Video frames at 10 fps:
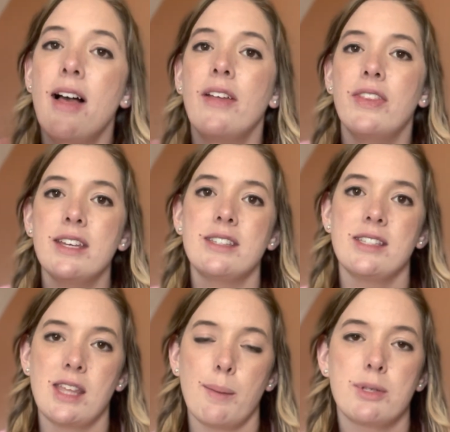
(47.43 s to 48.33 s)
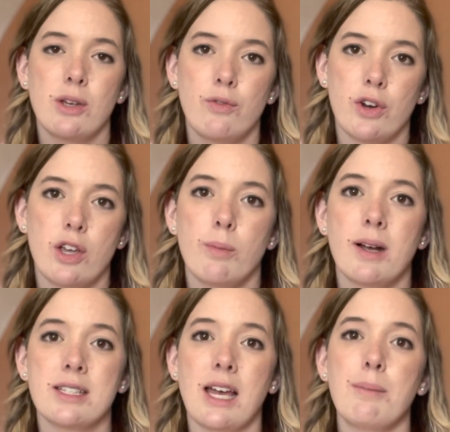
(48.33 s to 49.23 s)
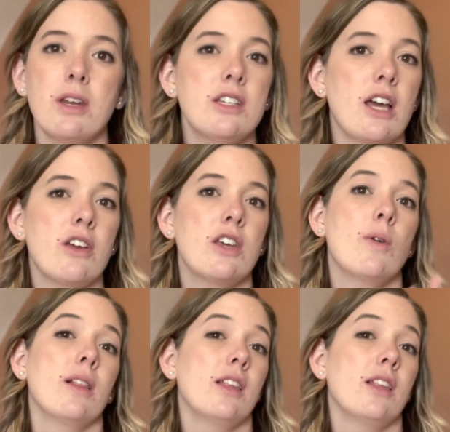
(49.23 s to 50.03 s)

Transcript: this is the episode for you, because I'm gonna tell you I'm